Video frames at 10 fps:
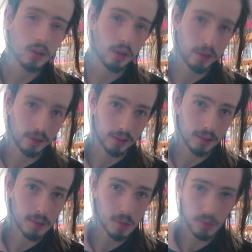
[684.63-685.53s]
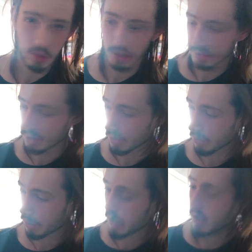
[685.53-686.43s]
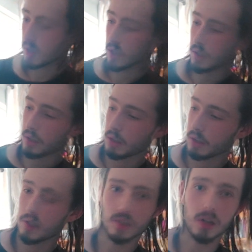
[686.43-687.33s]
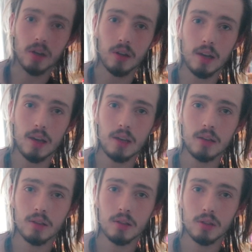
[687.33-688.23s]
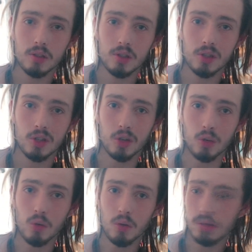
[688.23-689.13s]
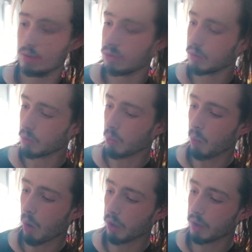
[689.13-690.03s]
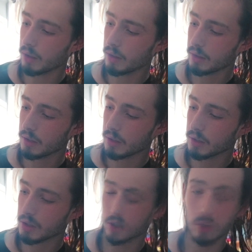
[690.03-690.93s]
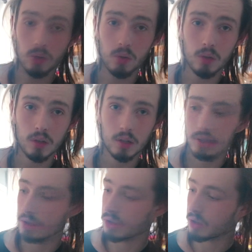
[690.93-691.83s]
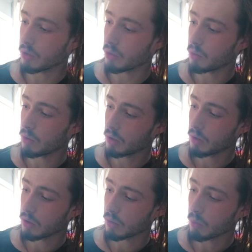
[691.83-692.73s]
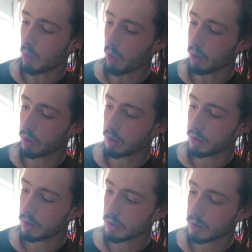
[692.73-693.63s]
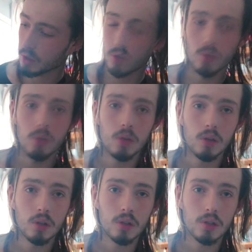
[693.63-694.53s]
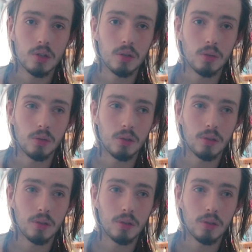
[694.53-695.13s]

I think. Let me double check. So you start on A, 2 1 2 2 1 2 2.